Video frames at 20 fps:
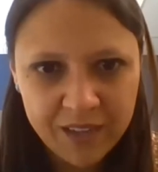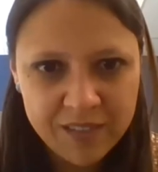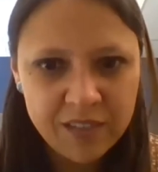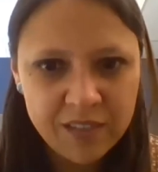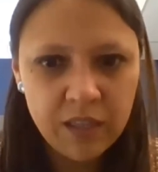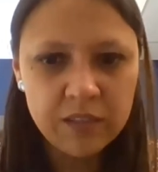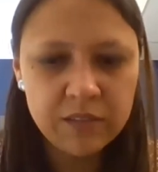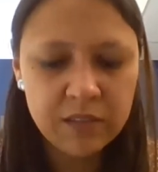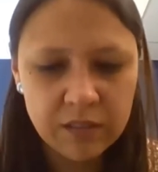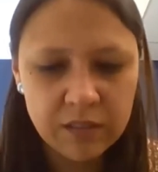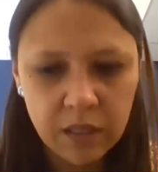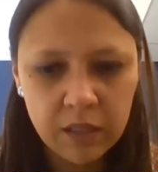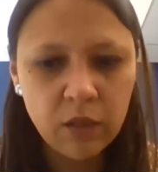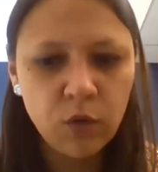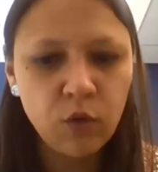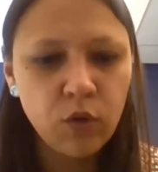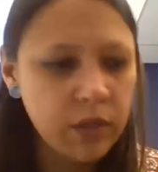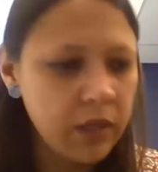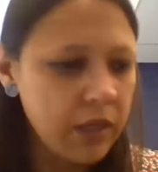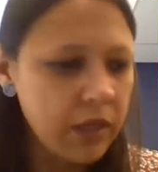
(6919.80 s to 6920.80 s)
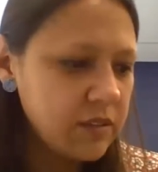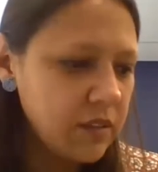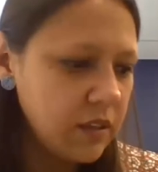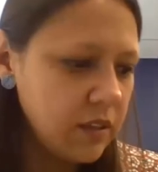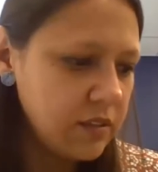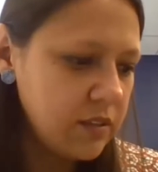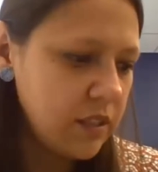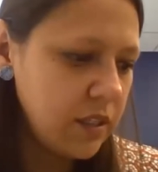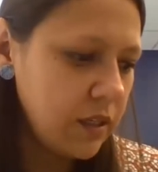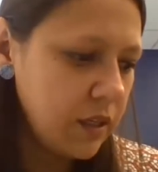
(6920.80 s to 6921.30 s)
And that's why
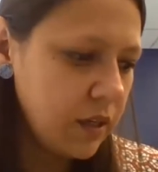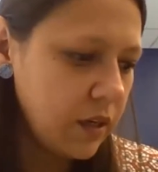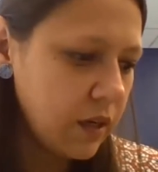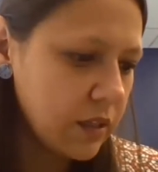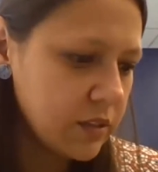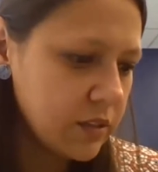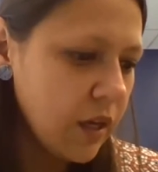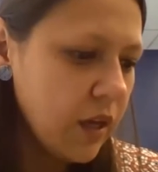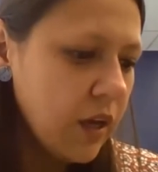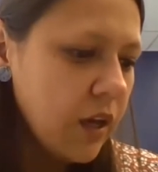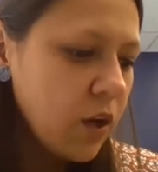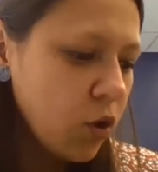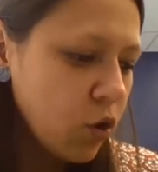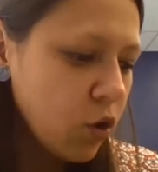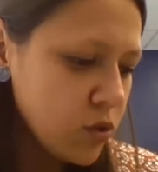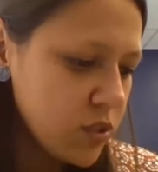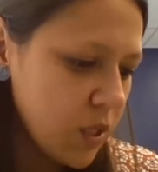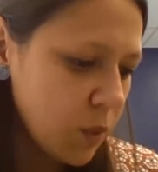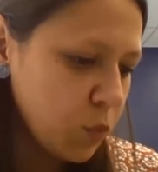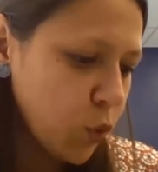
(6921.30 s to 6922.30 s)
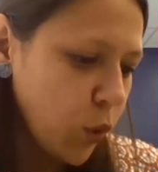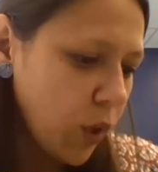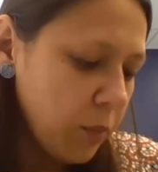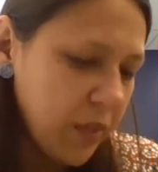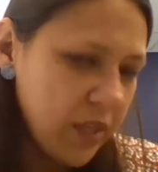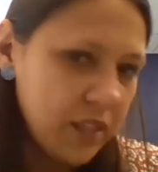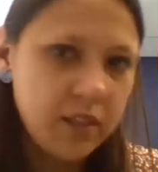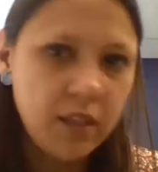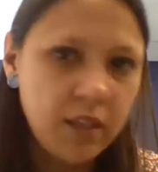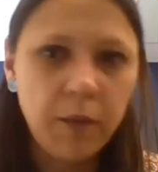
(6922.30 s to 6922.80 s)
it's worthwhile to
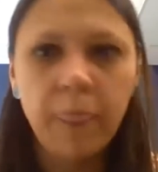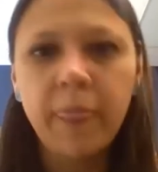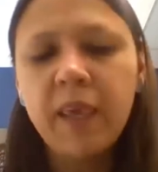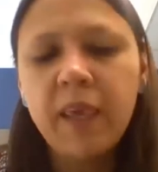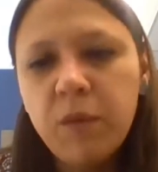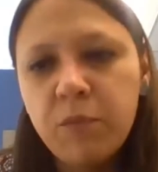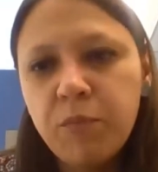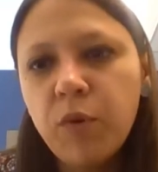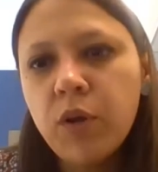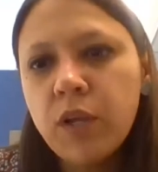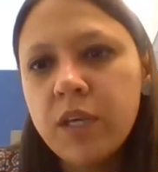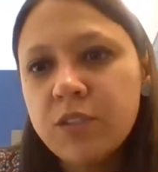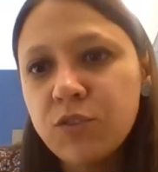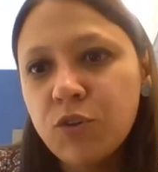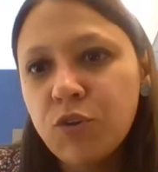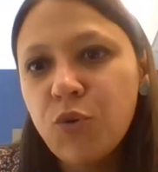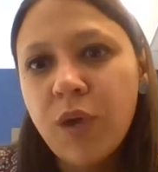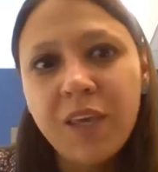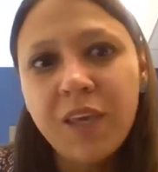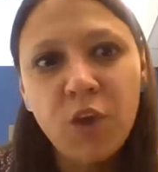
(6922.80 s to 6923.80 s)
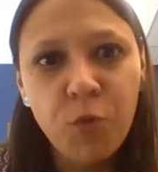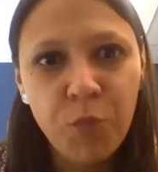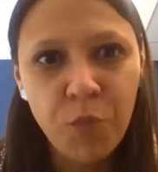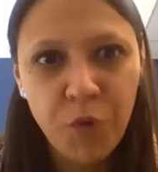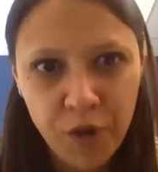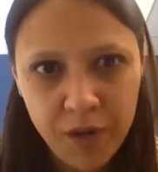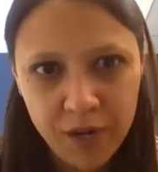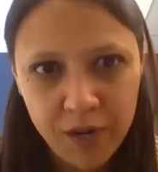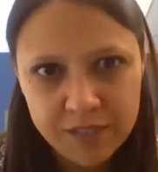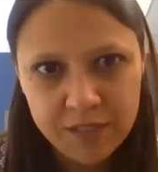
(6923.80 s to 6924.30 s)
distinguish these categories
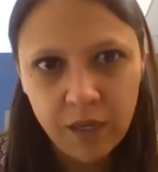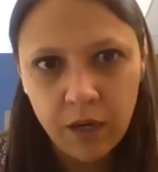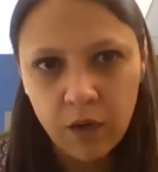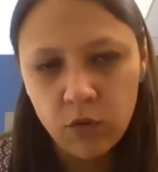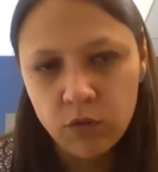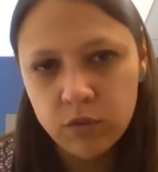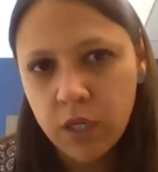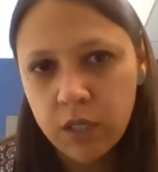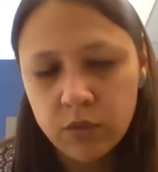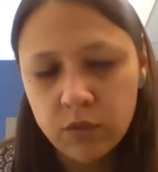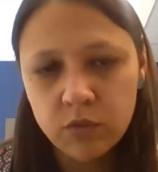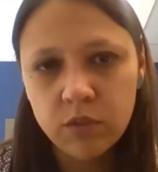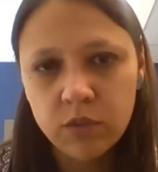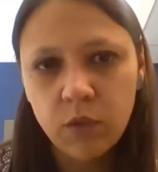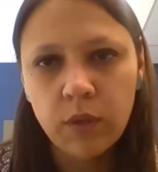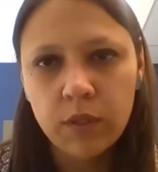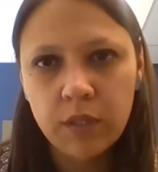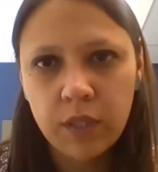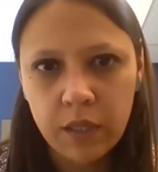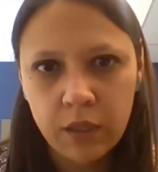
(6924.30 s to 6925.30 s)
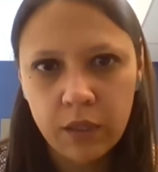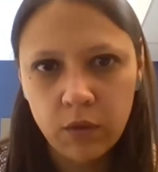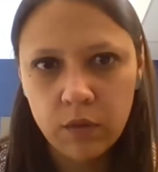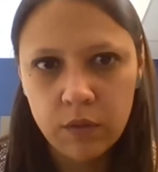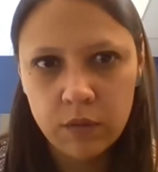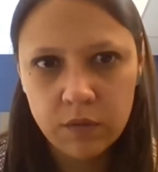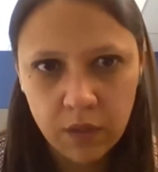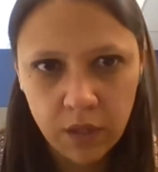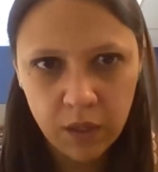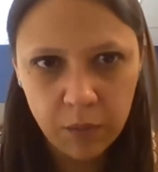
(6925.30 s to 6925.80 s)
conceptually. And that's why we
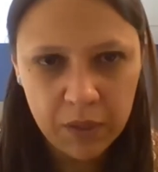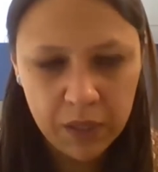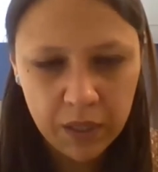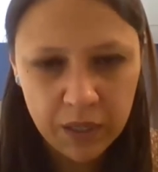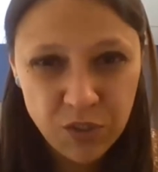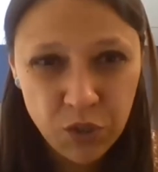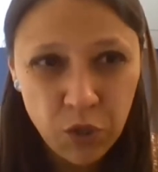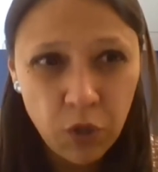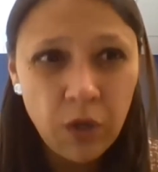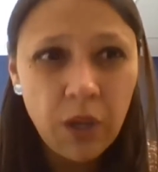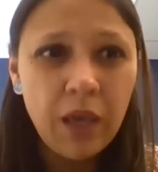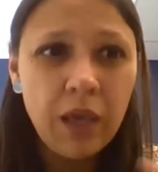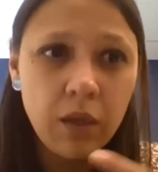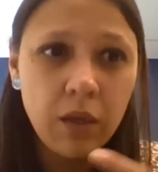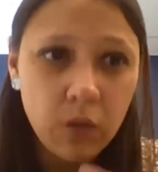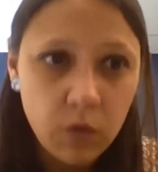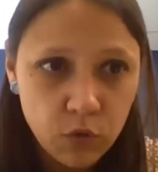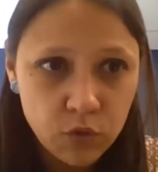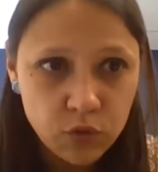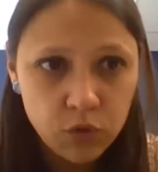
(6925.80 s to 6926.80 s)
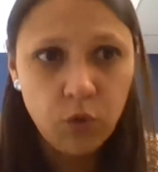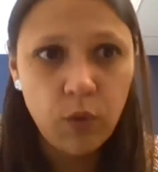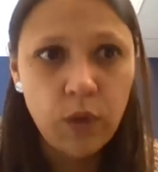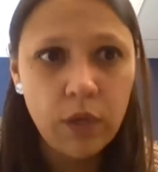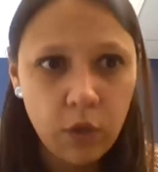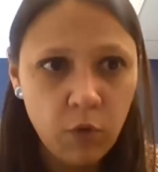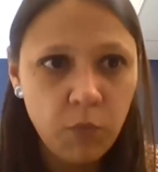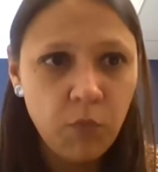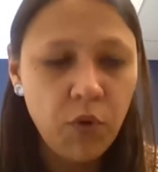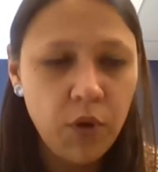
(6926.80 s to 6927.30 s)
shouldn't
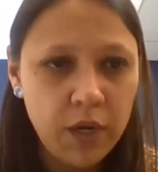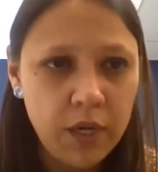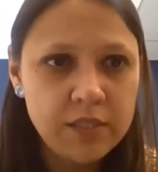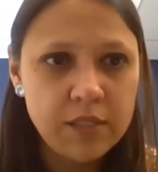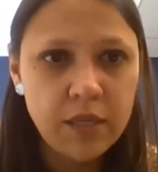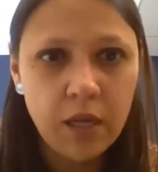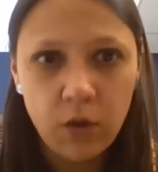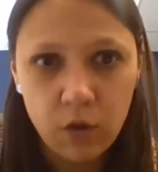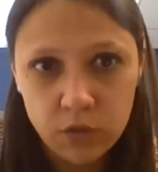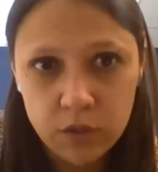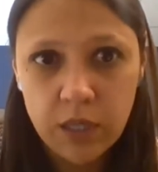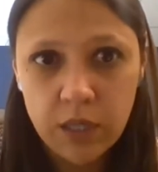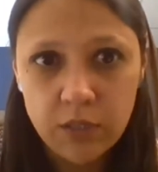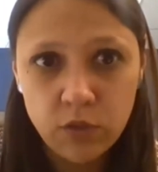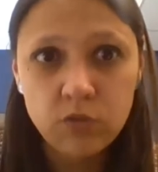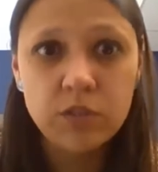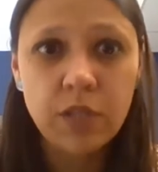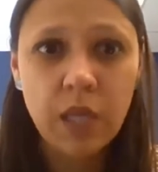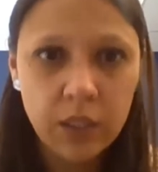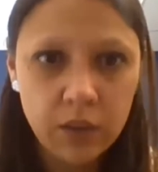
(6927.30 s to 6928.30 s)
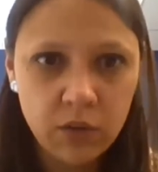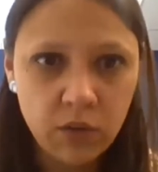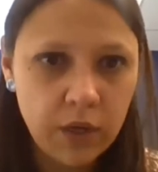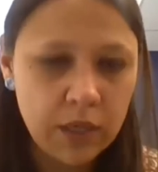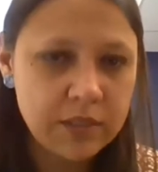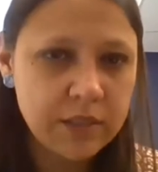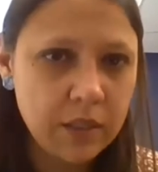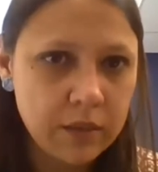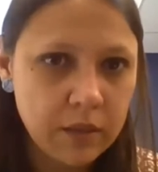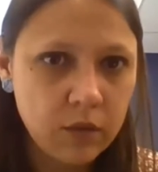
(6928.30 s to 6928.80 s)
standardize the cases of
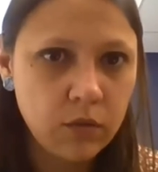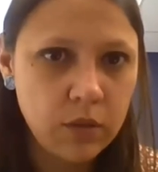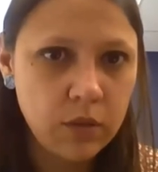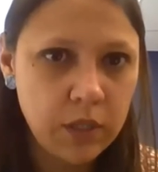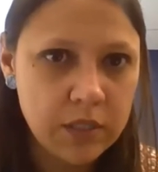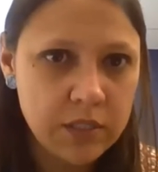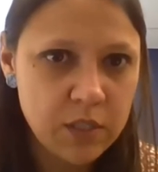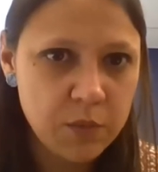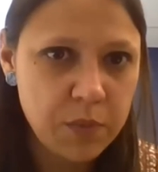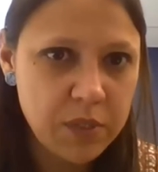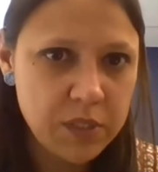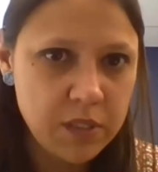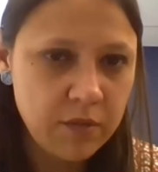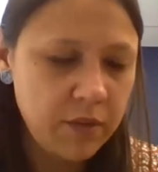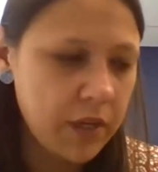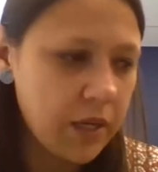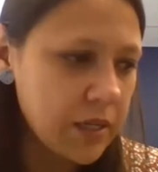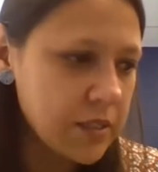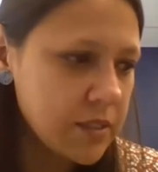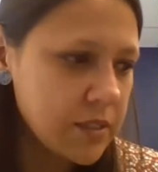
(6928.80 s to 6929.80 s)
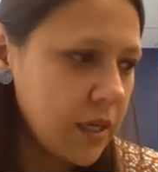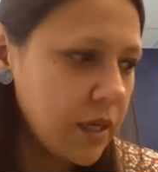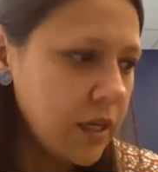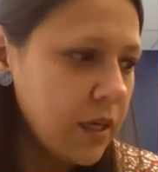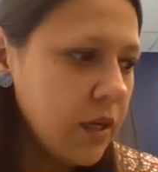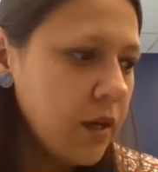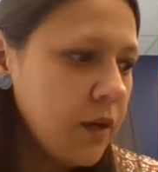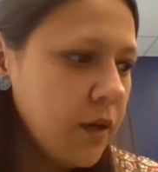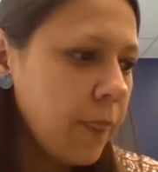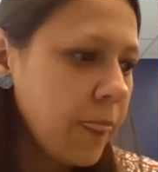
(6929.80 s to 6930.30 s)
discrimination and not even in
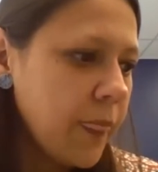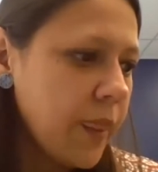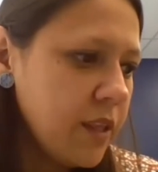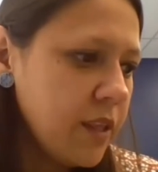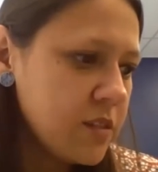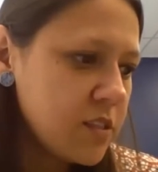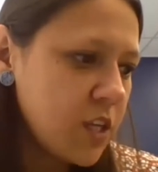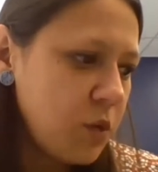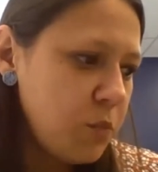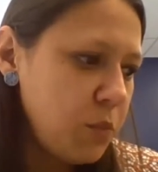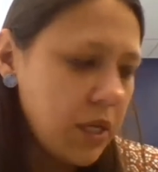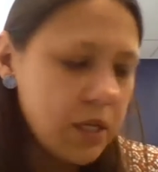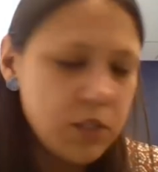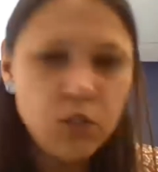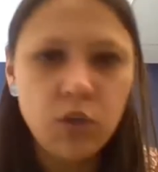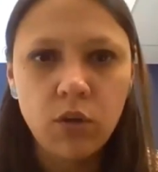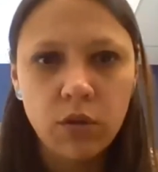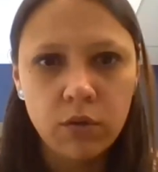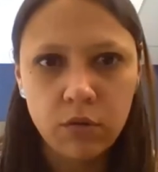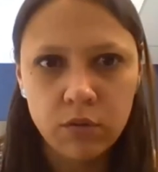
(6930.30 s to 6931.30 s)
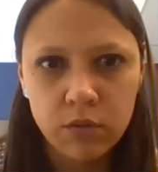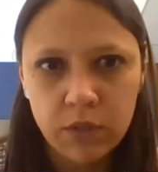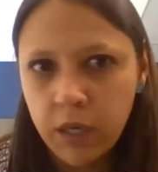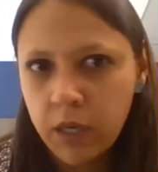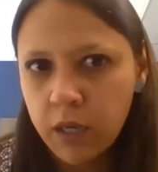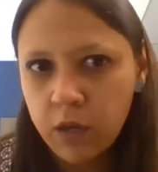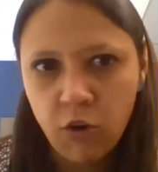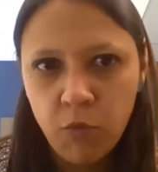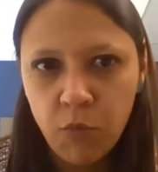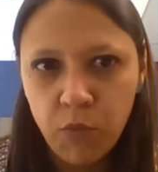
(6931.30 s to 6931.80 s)
the specific categories
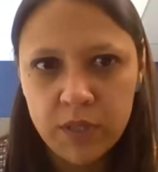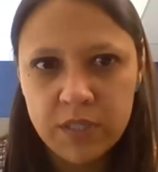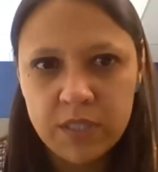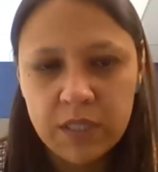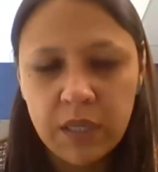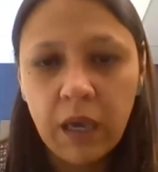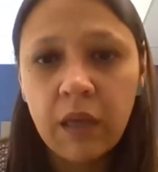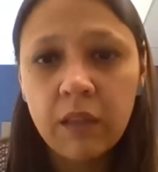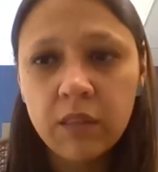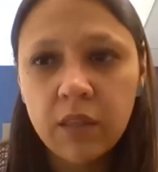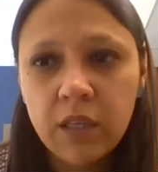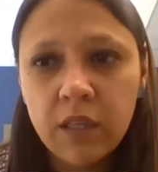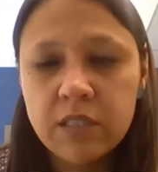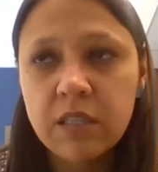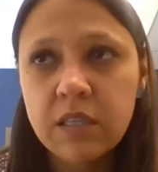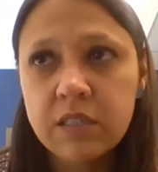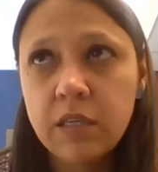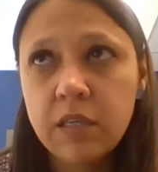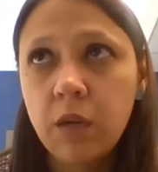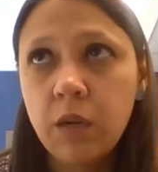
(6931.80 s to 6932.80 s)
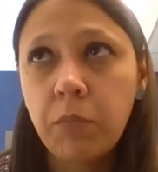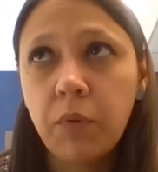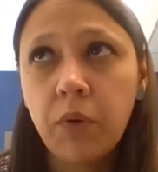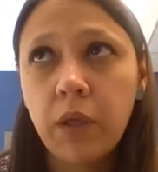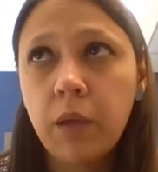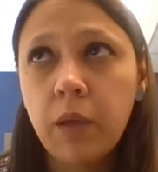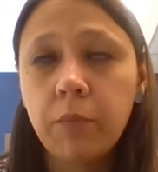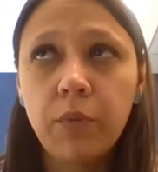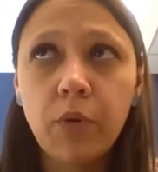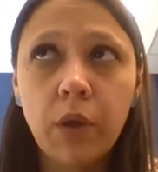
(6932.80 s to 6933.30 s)
of discrimination.
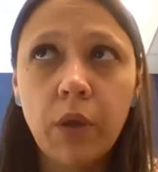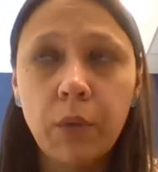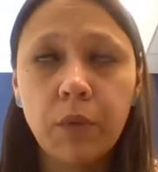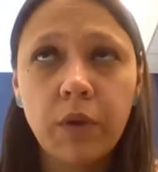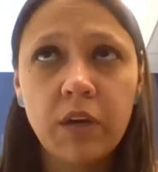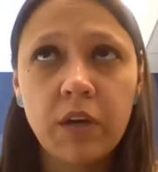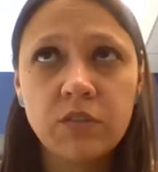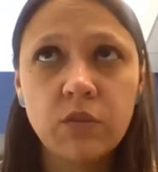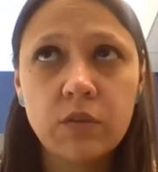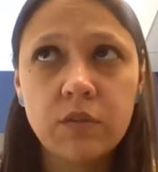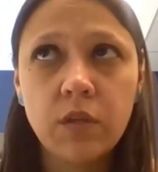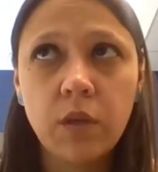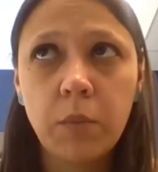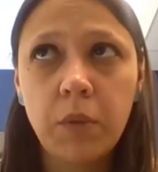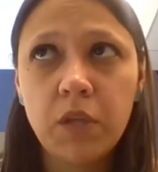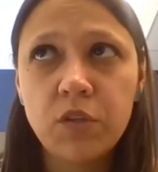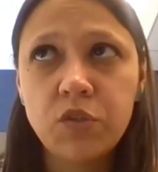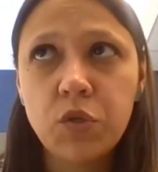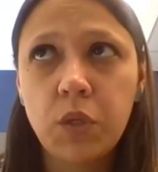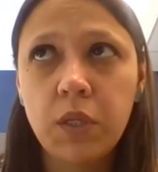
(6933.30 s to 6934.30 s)
As I said before,